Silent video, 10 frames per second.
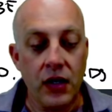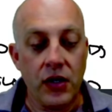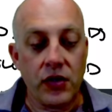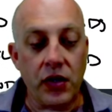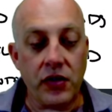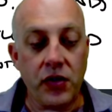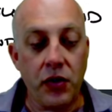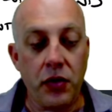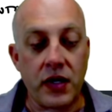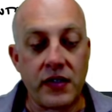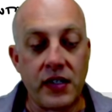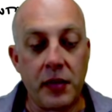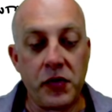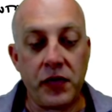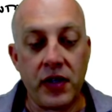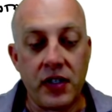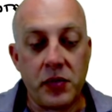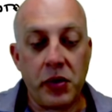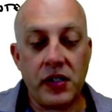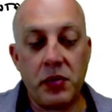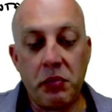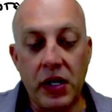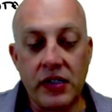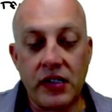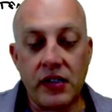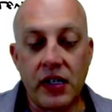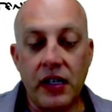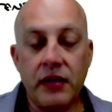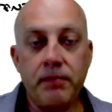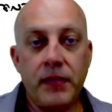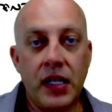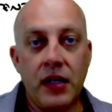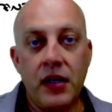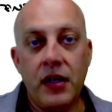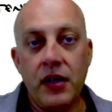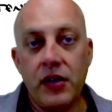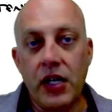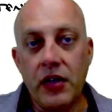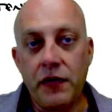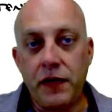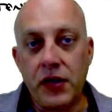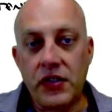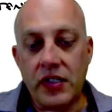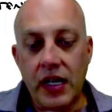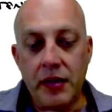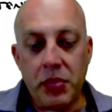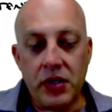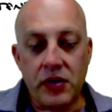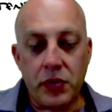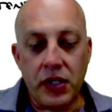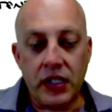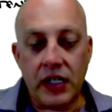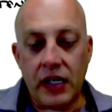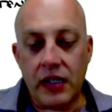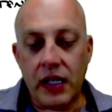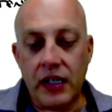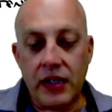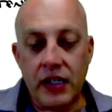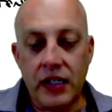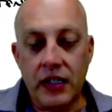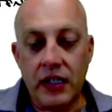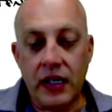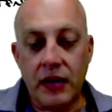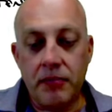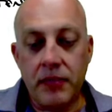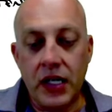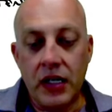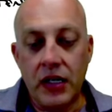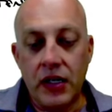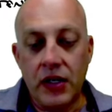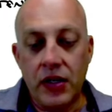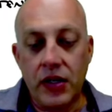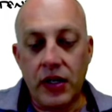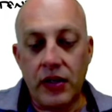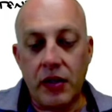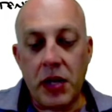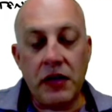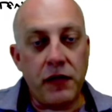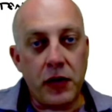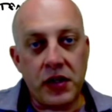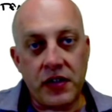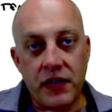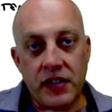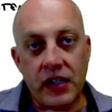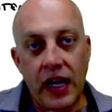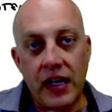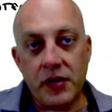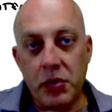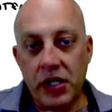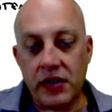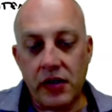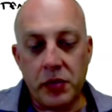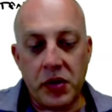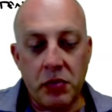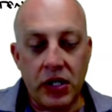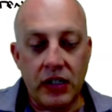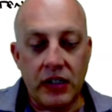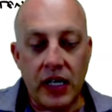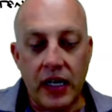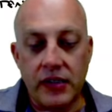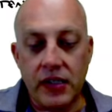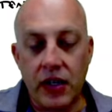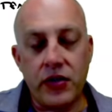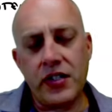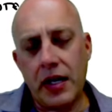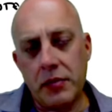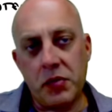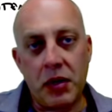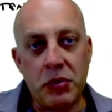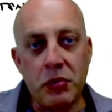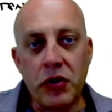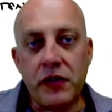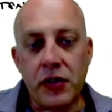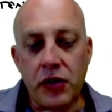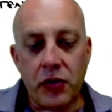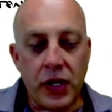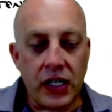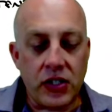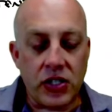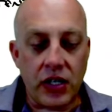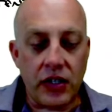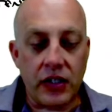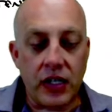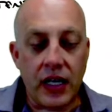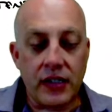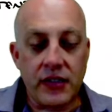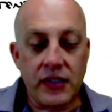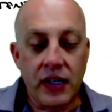So let's go through the steps for the displacement-based design. Okay, the first step is really kind of like the main focus of this class being a slope stability class. The other steps might be more for an earthquake engineering class.